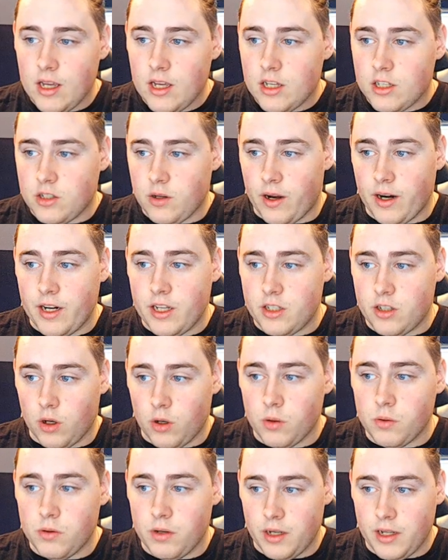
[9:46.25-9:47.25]
so on his
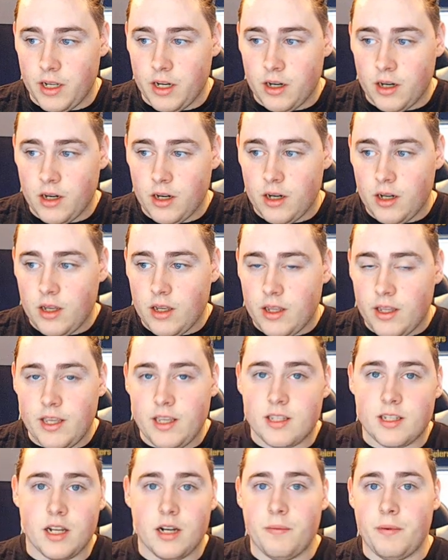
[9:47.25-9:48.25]
own leader
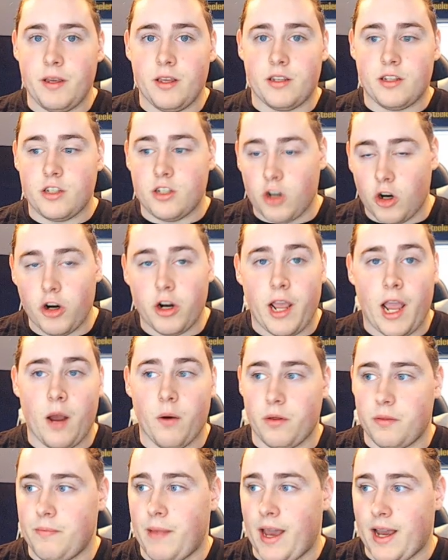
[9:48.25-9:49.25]
he's gonna be starting out
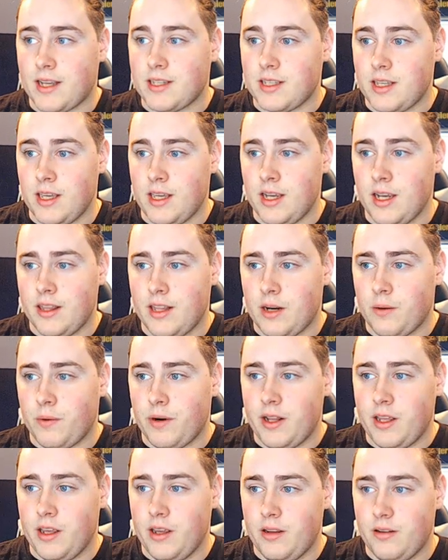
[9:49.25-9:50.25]
with max ki, and then when
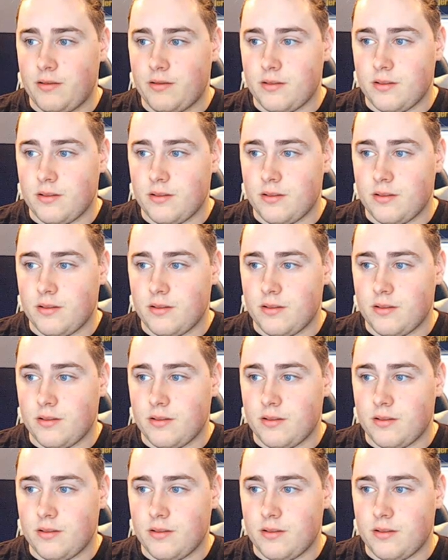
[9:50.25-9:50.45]
he